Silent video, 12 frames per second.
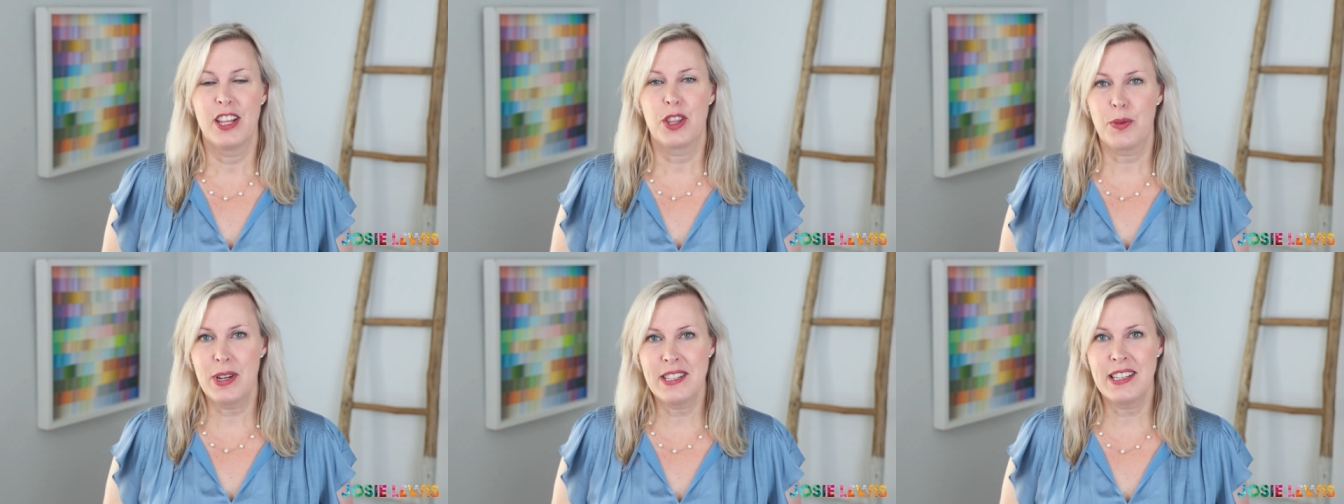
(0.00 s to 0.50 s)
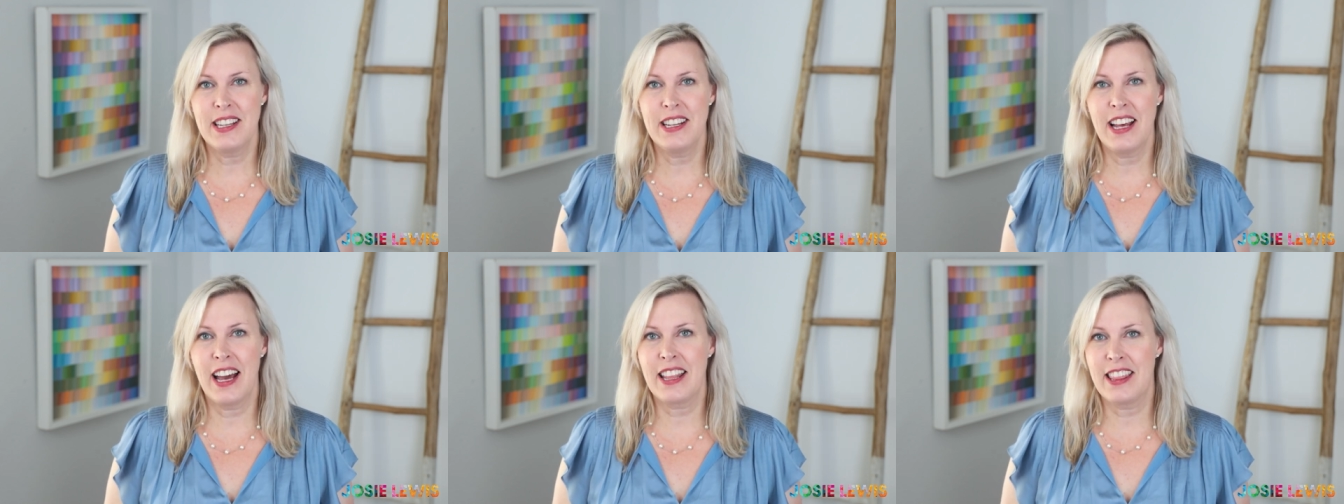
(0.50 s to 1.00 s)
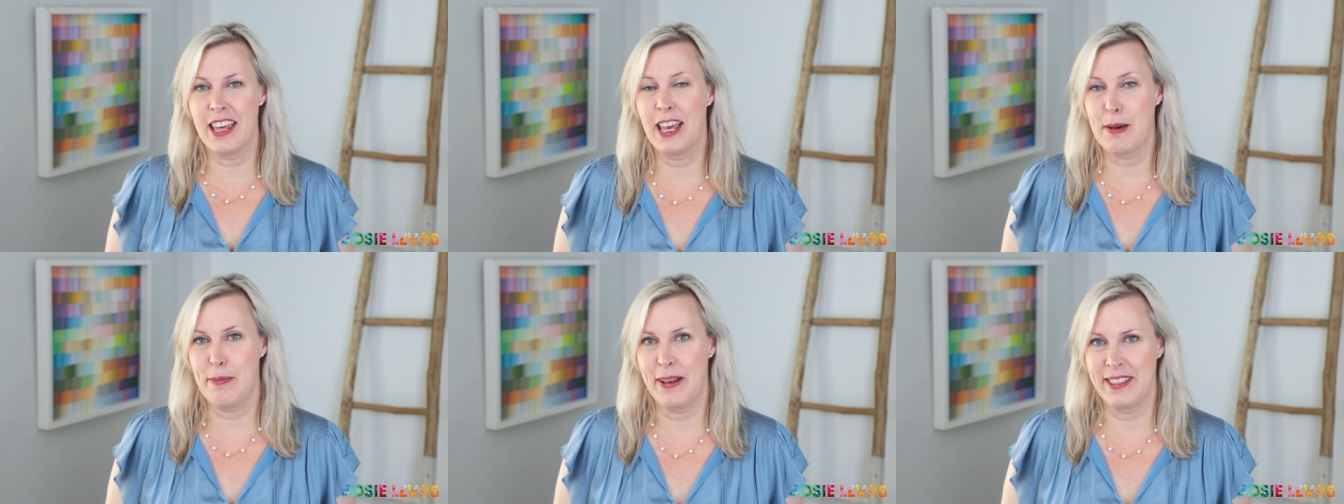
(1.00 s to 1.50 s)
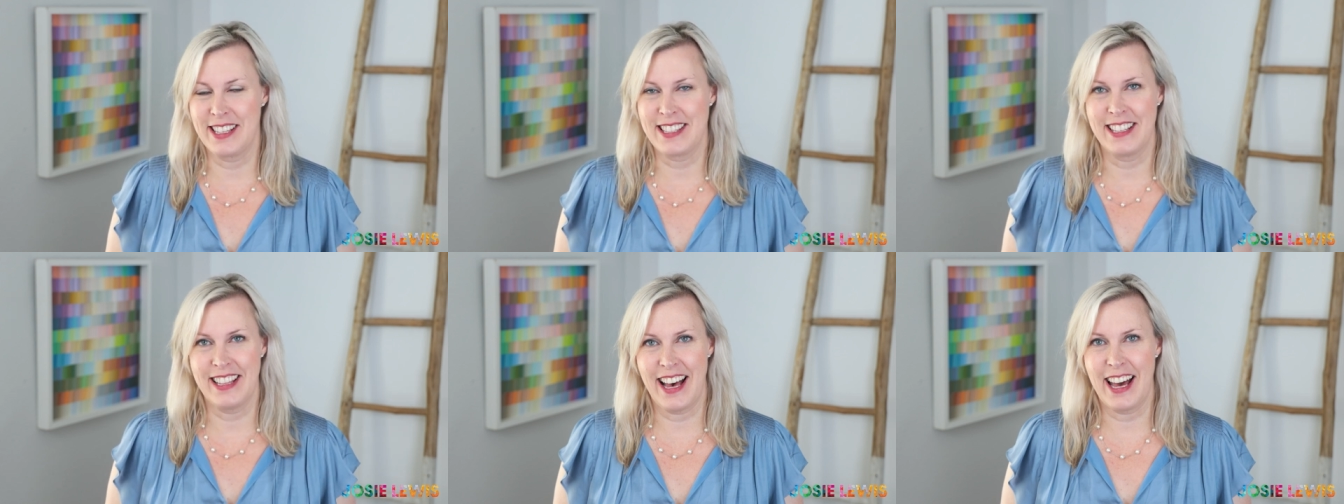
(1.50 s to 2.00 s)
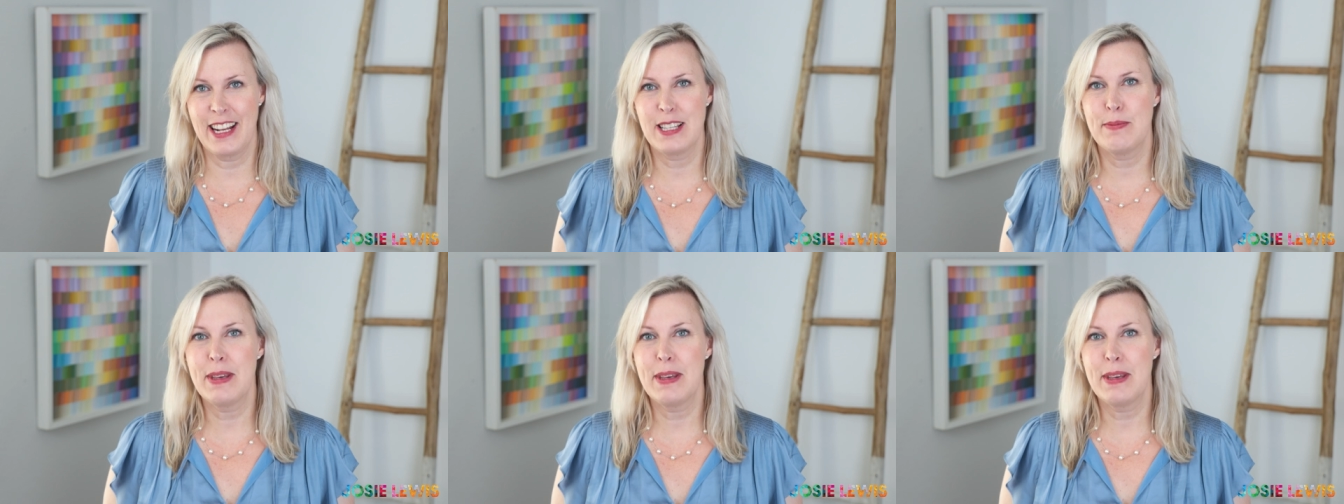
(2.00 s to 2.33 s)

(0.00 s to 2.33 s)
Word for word: The reason I think about this a lot is